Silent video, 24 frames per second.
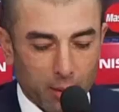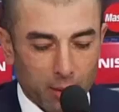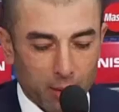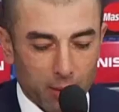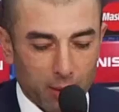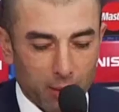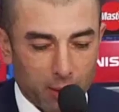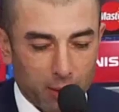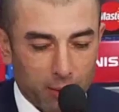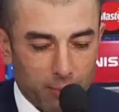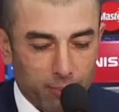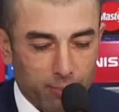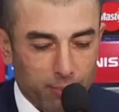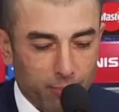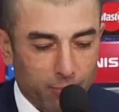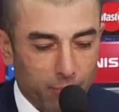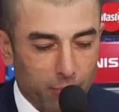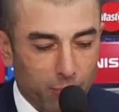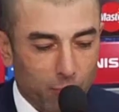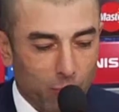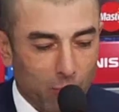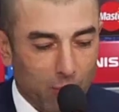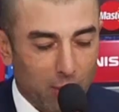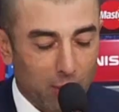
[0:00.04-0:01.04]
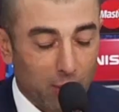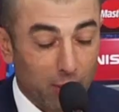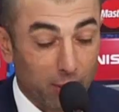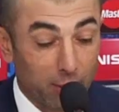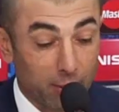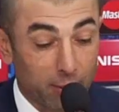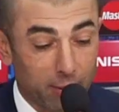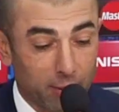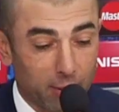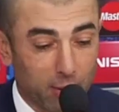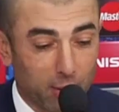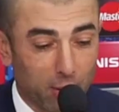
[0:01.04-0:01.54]

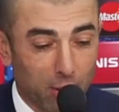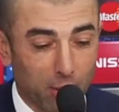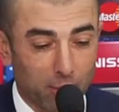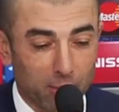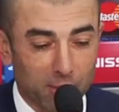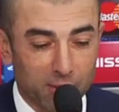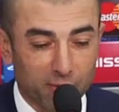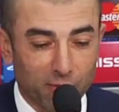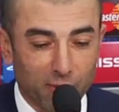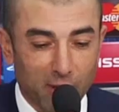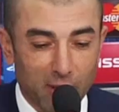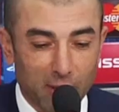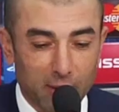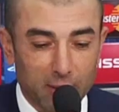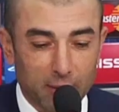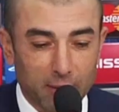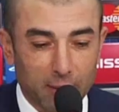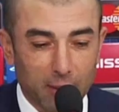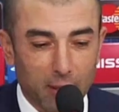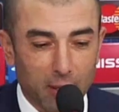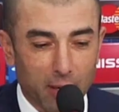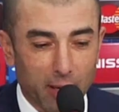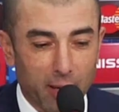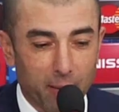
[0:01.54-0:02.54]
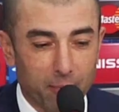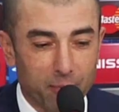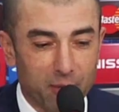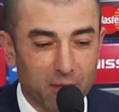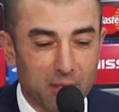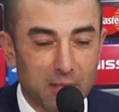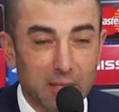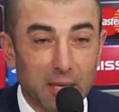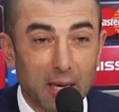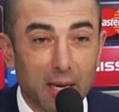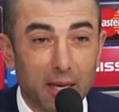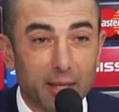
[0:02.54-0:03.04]

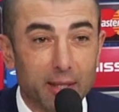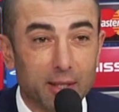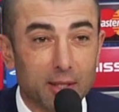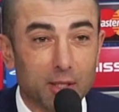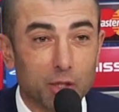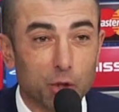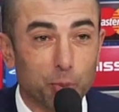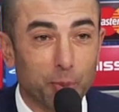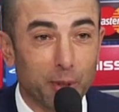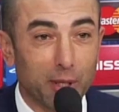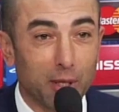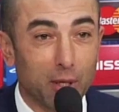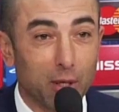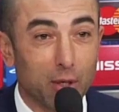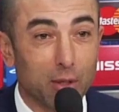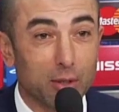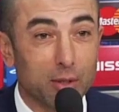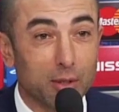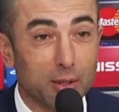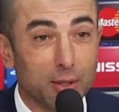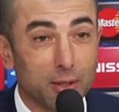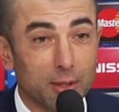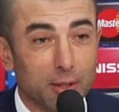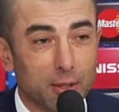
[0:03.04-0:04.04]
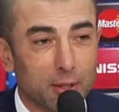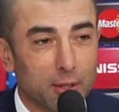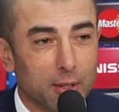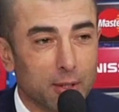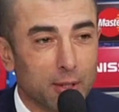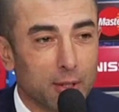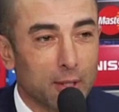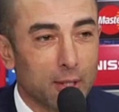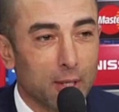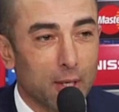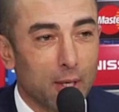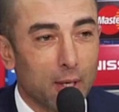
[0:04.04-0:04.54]
It was an eventful game
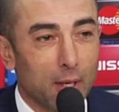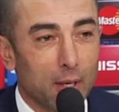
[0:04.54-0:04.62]
today.